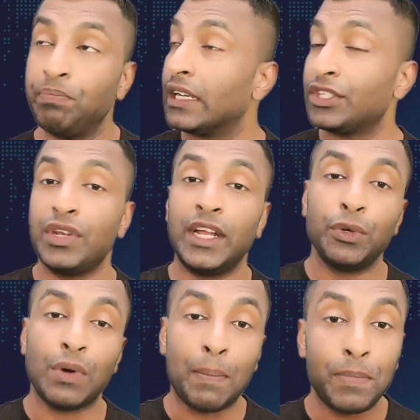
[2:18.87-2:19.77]
because you need
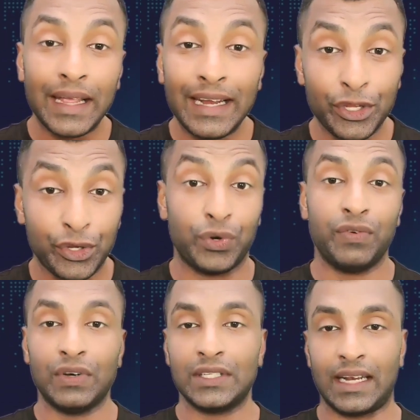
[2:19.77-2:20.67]
to apply it
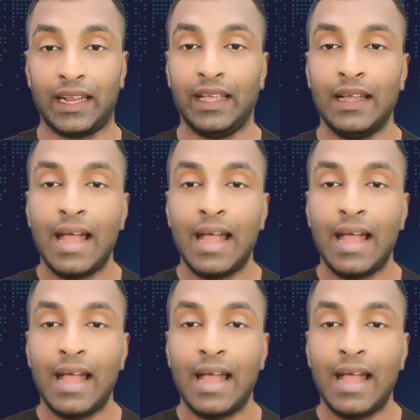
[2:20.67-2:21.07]
universally.